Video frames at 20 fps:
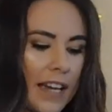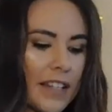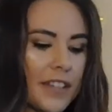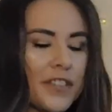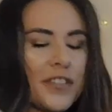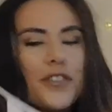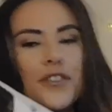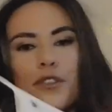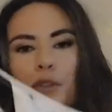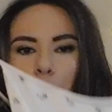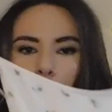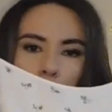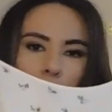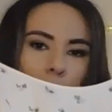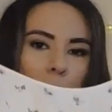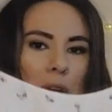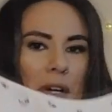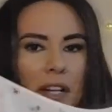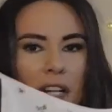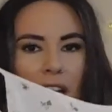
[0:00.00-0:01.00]
It's super
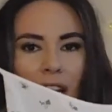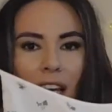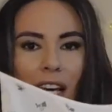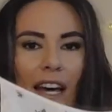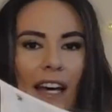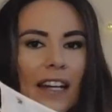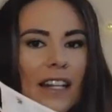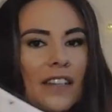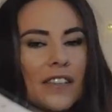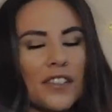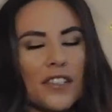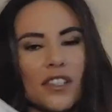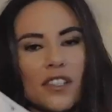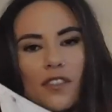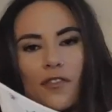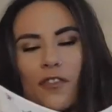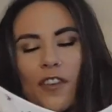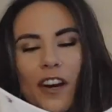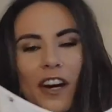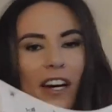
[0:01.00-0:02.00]
pretty, and it's
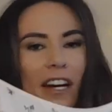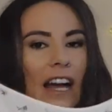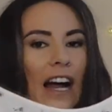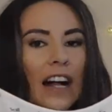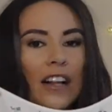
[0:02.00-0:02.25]
just very